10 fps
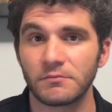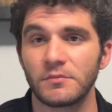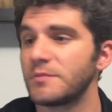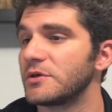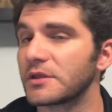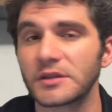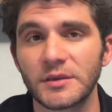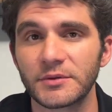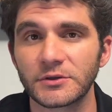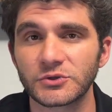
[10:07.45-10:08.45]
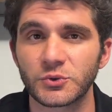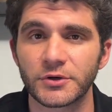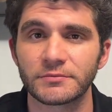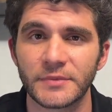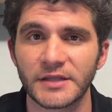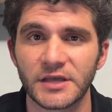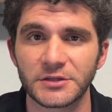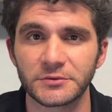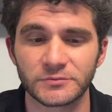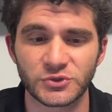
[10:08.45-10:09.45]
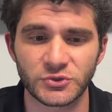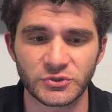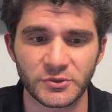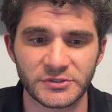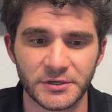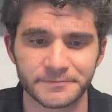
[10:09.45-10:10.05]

maybe you can keep it a little shorter. That's on you. Shooter's choice there.